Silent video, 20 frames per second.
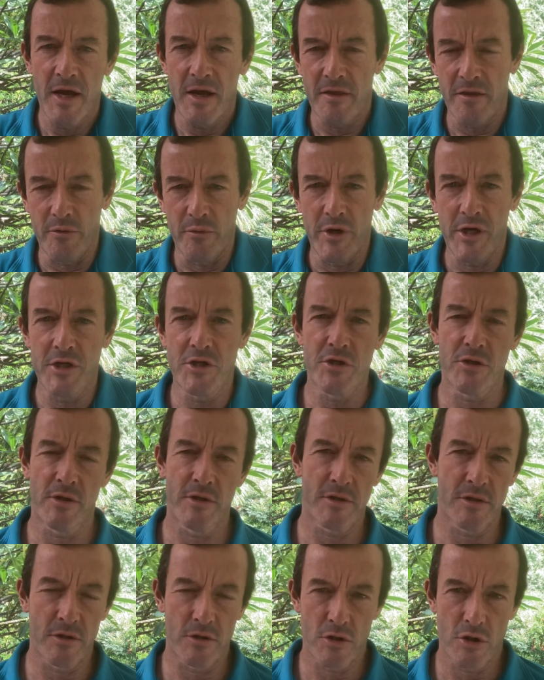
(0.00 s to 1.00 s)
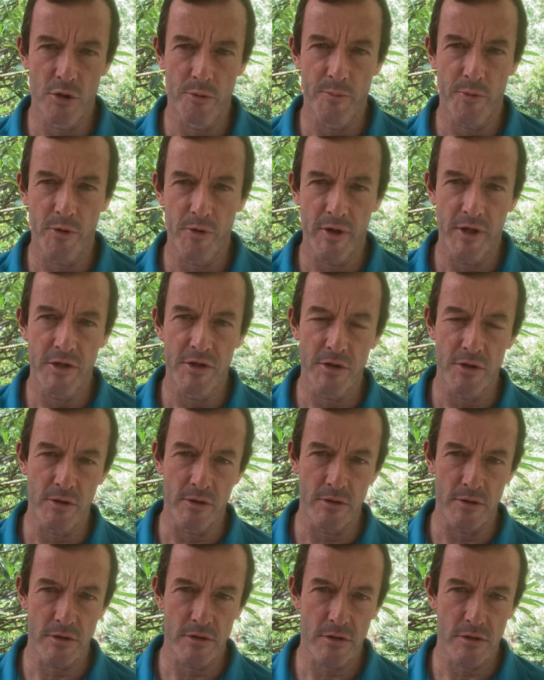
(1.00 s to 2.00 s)
regionals and super
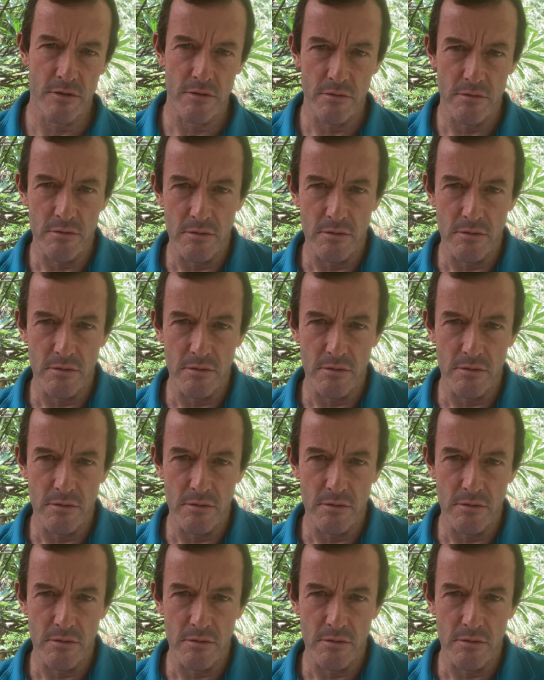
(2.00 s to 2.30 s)
regionals